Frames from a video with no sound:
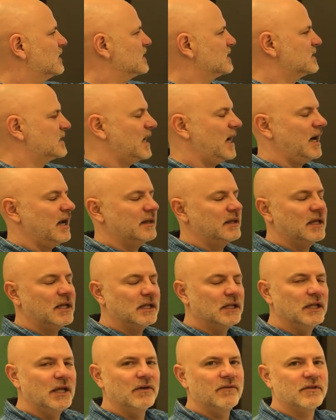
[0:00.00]
this guy, and they
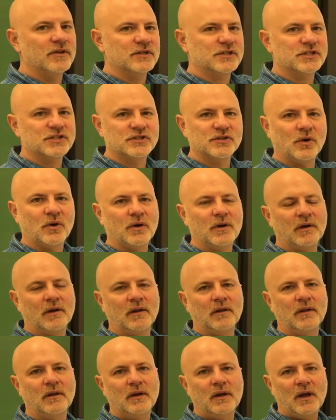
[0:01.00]
live in the
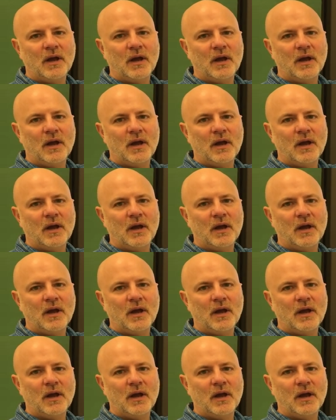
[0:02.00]
soil